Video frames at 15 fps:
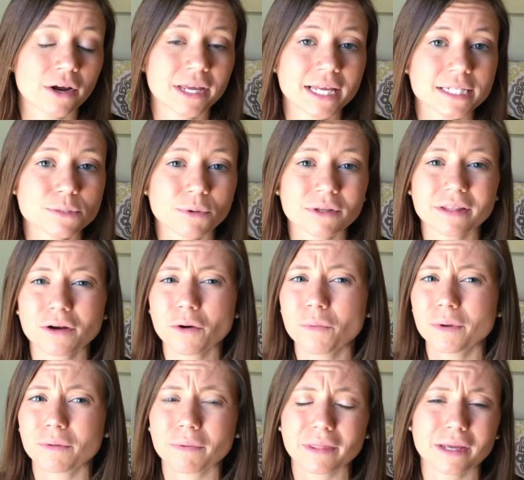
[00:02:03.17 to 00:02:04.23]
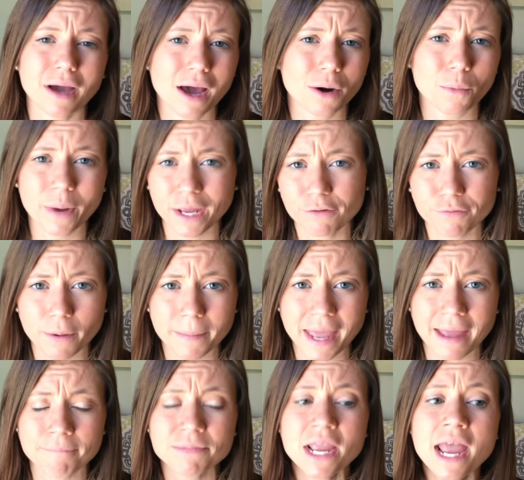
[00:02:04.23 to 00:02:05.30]
our kids were little, we really got away from
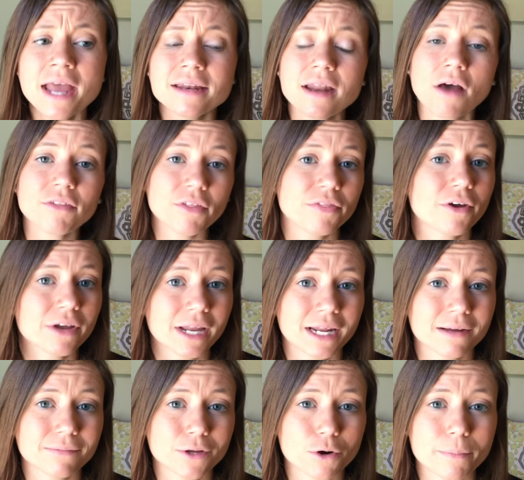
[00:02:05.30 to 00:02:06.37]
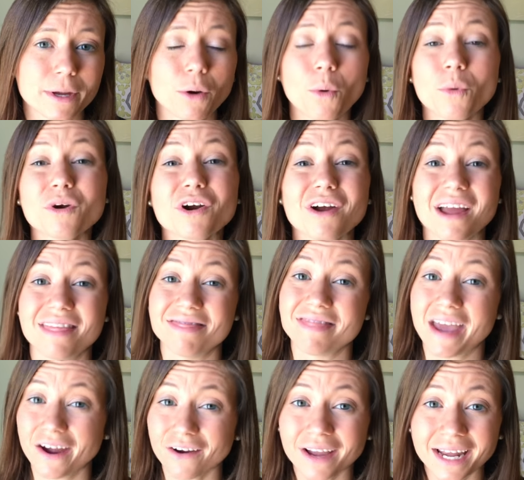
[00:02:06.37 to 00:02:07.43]
it. Now that they're getting a little bit older and
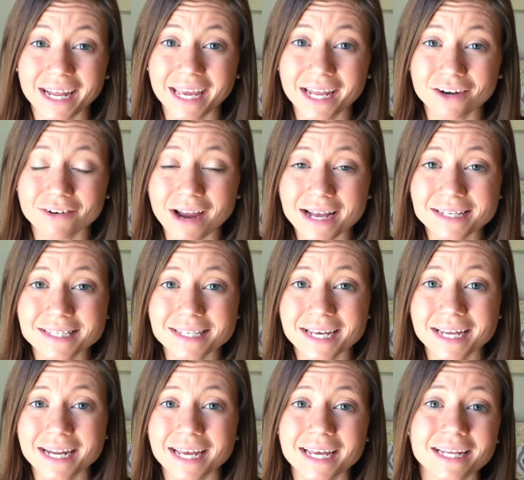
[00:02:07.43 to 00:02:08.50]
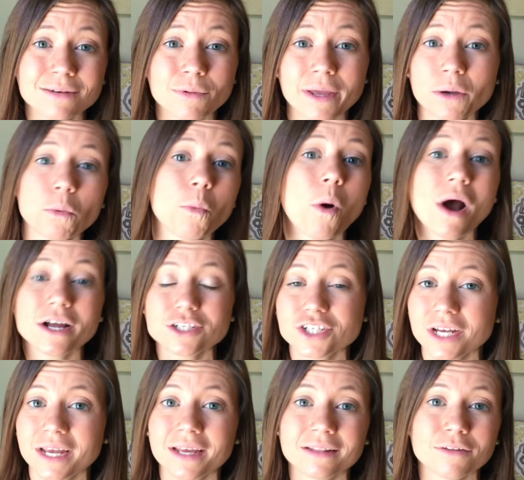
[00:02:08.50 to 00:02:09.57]
they're getting interested in like
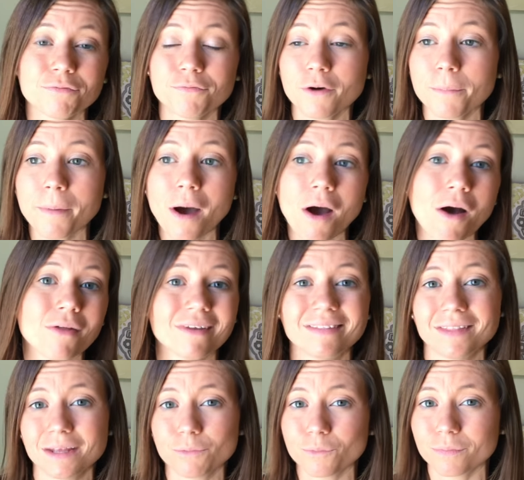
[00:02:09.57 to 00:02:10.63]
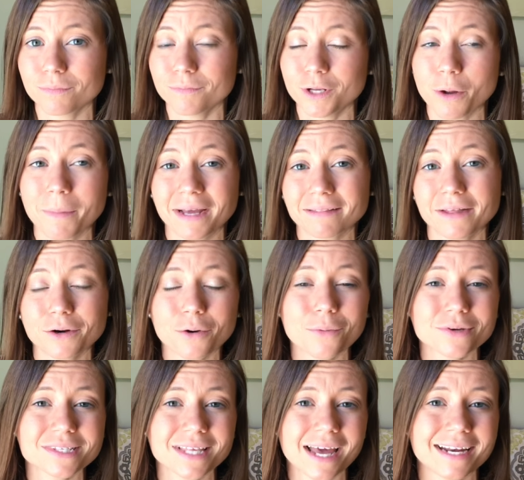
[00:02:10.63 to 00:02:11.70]
watching the football, and you know, my
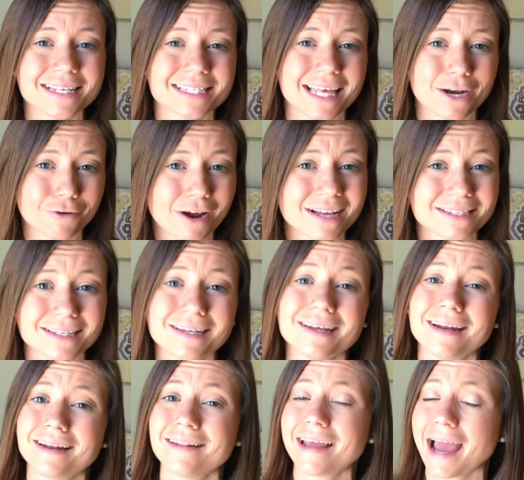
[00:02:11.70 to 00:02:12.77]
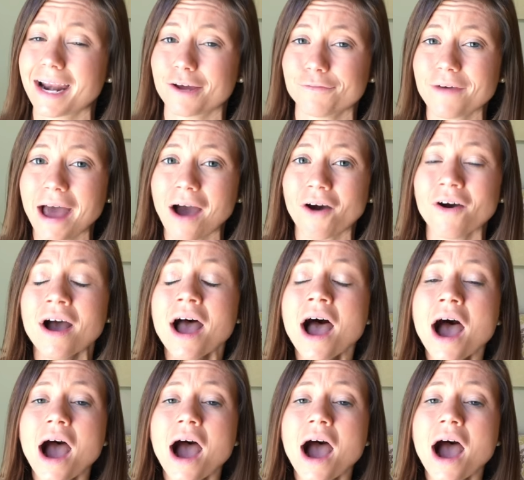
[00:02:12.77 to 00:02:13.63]
little son is interested in the NFL.